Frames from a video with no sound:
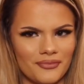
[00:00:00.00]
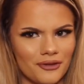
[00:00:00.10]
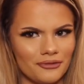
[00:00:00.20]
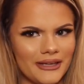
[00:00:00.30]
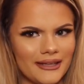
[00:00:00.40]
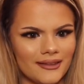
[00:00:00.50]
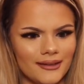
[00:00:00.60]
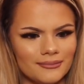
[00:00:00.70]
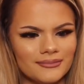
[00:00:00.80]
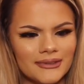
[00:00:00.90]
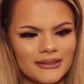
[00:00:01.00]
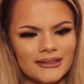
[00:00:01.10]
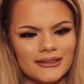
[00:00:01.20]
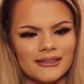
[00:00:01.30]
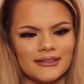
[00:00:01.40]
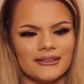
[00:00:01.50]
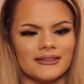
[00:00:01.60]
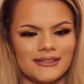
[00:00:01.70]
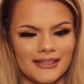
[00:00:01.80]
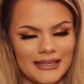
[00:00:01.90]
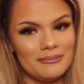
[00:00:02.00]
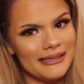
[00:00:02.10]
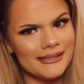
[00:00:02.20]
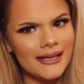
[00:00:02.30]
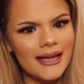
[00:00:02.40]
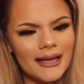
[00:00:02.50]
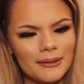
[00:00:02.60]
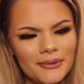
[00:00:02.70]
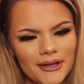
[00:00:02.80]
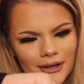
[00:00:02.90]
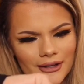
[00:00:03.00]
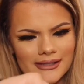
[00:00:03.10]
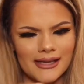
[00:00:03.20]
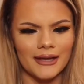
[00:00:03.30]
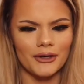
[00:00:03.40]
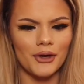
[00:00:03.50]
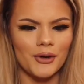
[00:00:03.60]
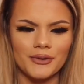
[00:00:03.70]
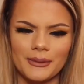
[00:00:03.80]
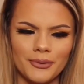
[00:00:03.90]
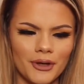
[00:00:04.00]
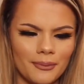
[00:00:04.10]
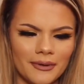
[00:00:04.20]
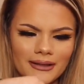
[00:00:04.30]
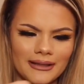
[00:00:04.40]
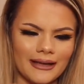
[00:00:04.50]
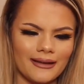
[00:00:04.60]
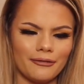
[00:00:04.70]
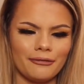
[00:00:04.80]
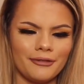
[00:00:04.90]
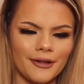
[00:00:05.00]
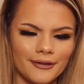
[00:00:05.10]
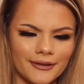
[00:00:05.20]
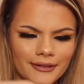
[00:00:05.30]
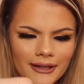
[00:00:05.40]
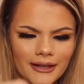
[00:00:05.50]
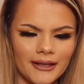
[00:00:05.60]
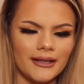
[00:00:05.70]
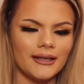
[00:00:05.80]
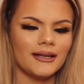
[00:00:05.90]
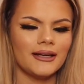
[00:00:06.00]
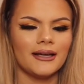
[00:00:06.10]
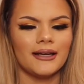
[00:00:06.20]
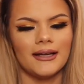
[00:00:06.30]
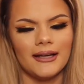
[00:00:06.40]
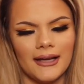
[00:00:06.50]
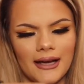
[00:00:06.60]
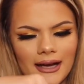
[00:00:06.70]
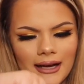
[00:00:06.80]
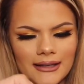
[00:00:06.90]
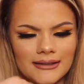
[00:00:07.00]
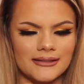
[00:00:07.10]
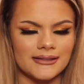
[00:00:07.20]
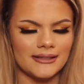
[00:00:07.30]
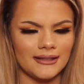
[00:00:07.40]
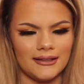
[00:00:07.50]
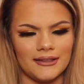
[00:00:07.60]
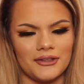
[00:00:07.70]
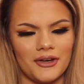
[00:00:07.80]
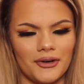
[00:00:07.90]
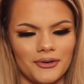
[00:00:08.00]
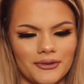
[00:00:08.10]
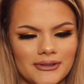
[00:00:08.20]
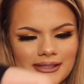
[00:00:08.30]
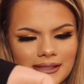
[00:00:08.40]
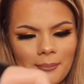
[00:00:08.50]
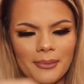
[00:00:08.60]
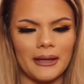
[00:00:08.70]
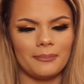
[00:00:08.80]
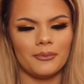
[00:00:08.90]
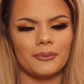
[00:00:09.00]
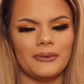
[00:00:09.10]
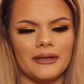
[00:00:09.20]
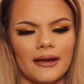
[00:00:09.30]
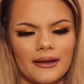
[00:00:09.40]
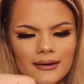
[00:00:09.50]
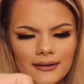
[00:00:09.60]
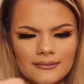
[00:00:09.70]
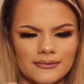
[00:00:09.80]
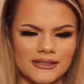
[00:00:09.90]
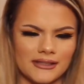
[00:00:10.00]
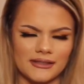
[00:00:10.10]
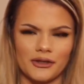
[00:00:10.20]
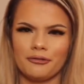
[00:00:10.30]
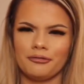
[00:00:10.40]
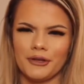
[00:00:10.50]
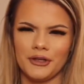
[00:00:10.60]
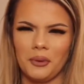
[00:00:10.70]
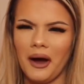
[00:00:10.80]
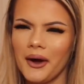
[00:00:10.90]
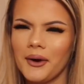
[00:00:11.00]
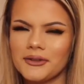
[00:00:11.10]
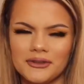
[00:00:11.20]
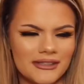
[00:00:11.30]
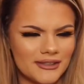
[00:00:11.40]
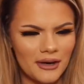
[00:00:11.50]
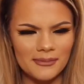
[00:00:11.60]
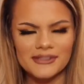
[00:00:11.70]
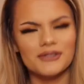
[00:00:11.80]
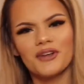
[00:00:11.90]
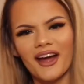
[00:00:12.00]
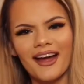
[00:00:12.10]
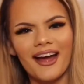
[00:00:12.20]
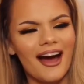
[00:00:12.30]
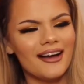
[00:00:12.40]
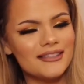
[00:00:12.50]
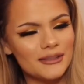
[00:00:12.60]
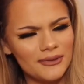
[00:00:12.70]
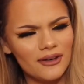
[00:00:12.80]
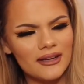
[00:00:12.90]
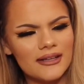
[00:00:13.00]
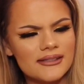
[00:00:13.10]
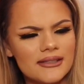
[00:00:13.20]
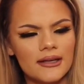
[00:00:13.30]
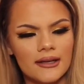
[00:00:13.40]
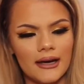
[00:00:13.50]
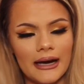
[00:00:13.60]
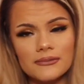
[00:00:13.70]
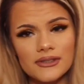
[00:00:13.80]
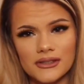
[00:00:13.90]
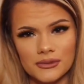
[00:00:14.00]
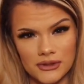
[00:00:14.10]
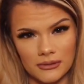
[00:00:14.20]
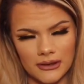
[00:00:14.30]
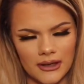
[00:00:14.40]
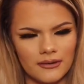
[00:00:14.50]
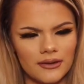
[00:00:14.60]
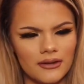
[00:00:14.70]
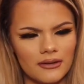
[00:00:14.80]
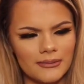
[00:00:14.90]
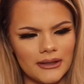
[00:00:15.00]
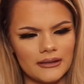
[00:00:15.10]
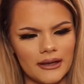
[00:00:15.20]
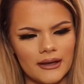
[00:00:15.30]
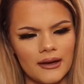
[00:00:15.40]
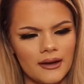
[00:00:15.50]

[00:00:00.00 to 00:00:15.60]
read them to keep me sane, because I know they're proper like filthy, and you know, some people would be like, does this not freak you out, these comments you get? And to be honest, I'm just used to it now, you know what I mean? Like,